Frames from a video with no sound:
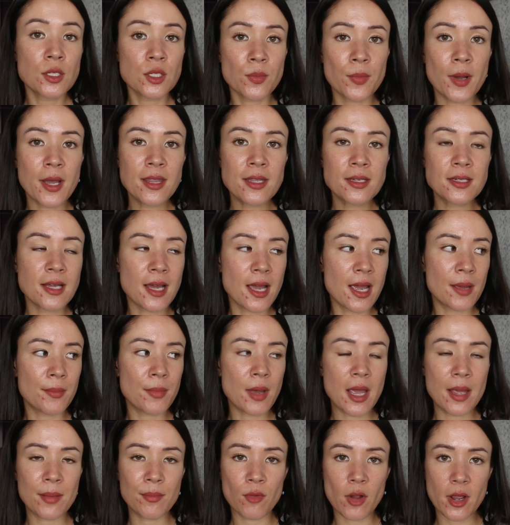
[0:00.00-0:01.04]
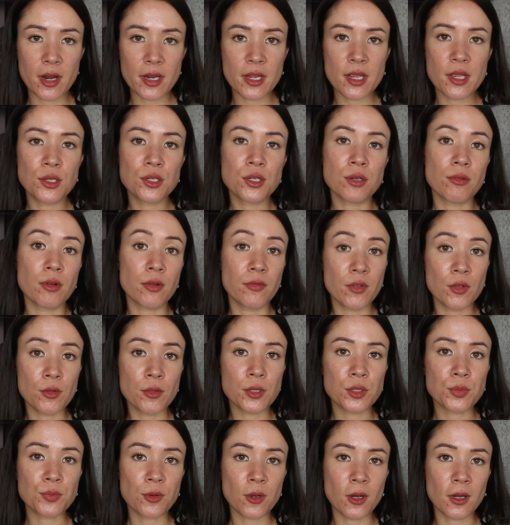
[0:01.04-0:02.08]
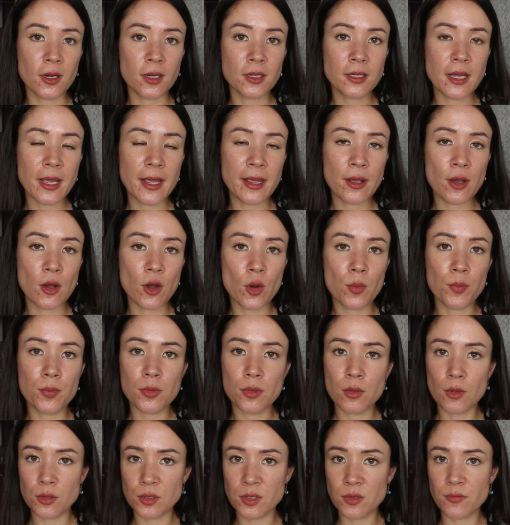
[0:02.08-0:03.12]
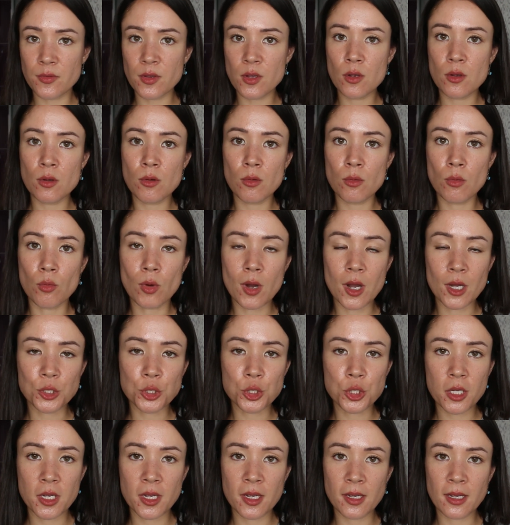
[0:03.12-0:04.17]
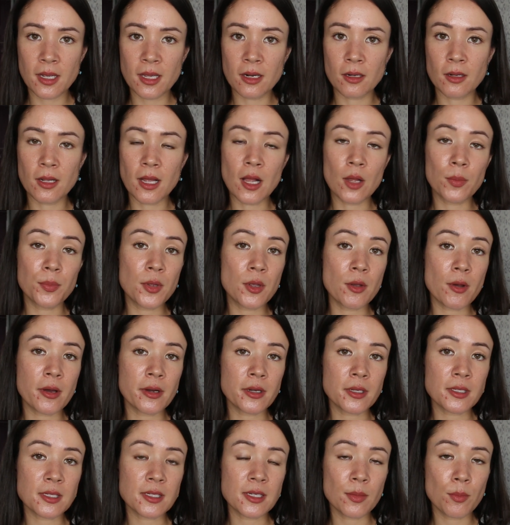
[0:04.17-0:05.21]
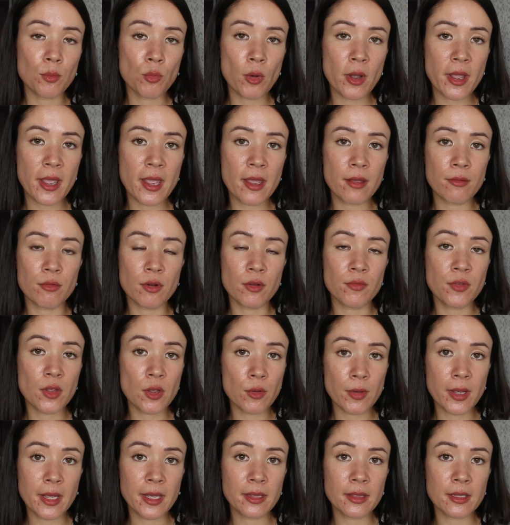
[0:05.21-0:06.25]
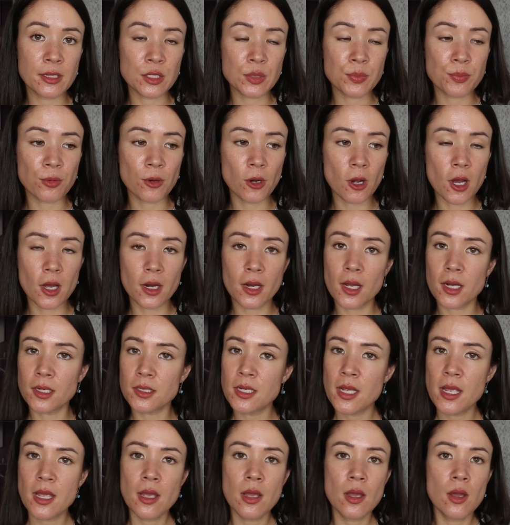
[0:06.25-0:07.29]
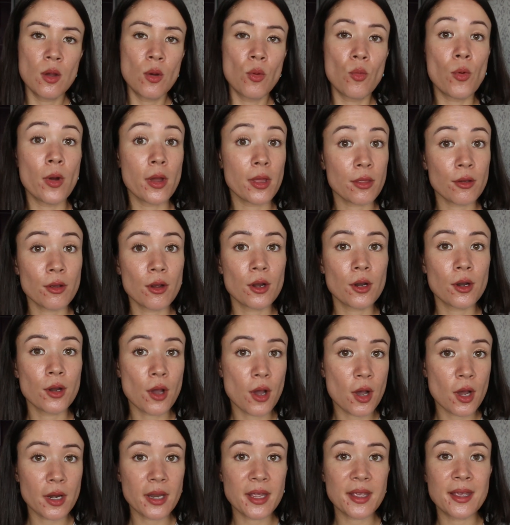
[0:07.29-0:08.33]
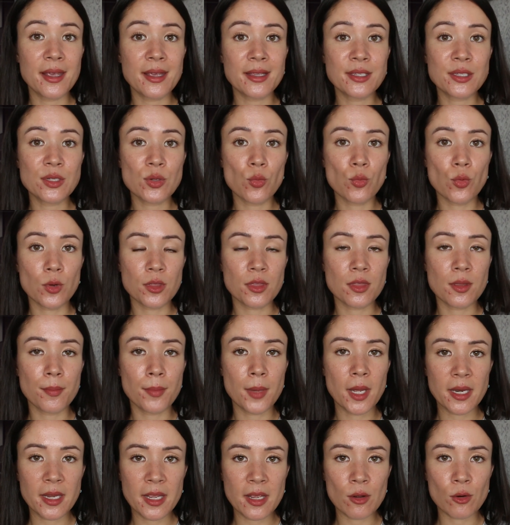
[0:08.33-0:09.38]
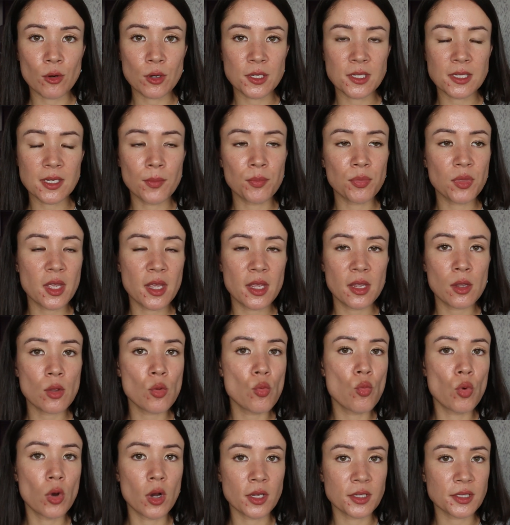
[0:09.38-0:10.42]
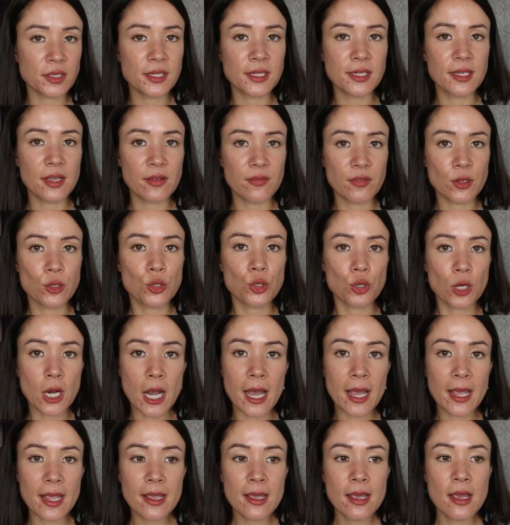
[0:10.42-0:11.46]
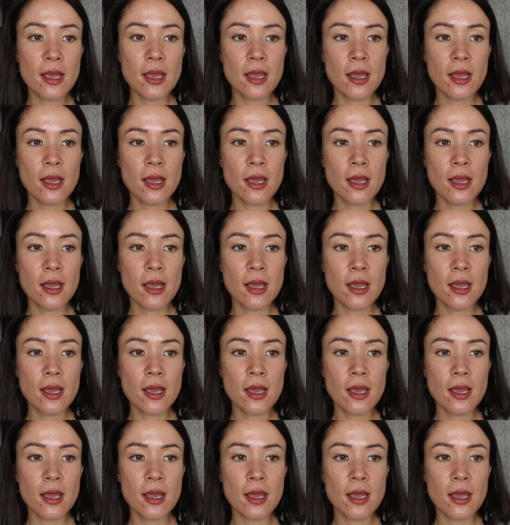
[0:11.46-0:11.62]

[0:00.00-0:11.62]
So by the time I'm ready to review this product, I hope those of you watching, it'll help you out in some way reviewing this product, whether or not it's worth the money or something you want to give a try.